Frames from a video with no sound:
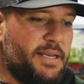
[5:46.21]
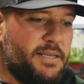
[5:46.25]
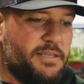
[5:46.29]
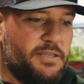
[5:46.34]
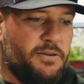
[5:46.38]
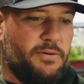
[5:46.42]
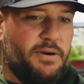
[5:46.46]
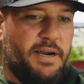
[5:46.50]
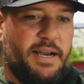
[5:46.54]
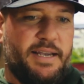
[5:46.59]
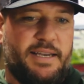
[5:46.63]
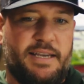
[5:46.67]

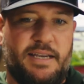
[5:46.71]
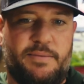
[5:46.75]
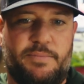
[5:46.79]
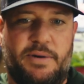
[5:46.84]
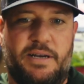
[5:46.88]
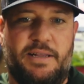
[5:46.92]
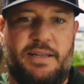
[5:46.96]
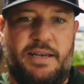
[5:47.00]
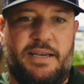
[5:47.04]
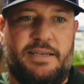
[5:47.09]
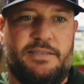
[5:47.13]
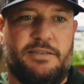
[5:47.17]
So I kick my
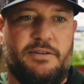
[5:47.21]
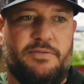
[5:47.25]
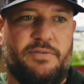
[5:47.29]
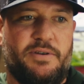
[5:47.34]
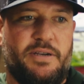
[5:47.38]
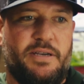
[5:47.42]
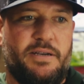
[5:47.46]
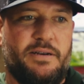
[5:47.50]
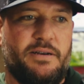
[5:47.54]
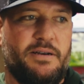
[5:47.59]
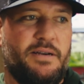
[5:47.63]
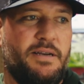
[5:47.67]
legs over
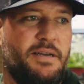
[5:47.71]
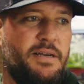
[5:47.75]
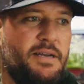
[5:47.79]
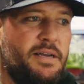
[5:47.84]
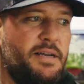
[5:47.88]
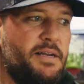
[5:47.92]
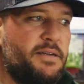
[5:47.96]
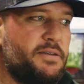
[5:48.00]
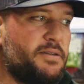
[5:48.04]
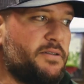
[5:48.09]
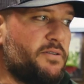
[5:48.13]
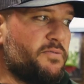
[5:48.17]
here
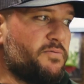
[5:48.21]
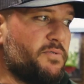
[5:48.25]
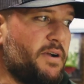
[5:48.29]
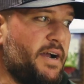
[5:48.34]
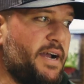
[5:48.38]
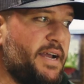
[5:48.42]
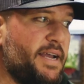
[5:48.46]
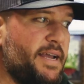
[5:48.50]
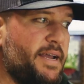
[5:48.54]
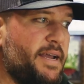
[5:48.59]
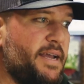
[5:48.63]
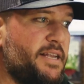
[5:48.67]
to the
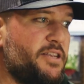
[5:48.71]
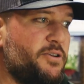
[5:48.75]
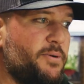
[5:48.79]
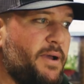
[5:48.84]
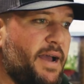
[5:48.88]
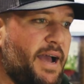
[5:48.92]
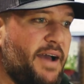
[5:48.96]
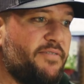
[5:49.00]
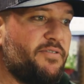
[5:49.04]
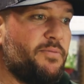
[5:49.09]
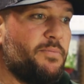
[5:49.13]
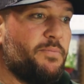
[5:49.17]
right and you
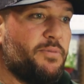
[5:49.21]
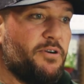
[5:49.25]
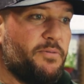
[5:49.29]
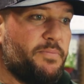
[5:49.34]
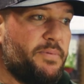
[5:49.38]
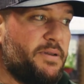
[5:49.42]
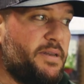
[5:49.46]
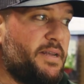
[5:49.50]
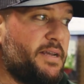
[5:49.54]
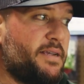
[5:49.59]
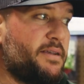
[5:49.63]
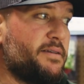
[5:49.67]
have them
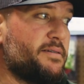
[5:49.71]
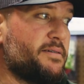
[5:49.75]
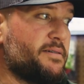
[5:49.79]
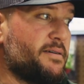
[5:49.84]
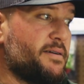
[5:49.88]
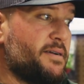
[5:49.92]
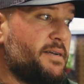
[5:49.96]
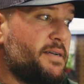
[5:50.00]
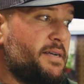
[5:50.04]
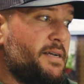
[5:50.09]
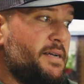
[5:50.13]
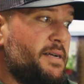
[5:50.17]

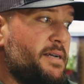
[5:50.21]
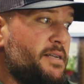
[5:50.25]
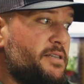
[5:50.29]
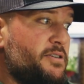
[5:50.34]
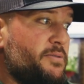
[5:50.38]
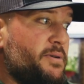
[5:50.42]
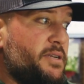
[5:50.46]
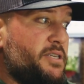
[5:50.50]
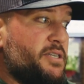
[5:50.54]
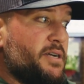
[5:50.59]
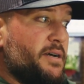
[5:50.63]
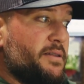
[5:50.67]
perpendicular
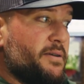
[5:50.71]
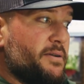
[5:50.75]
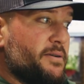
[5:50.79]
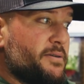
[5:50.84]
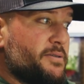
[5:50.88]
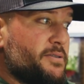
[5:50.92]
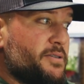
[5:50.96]
to each other.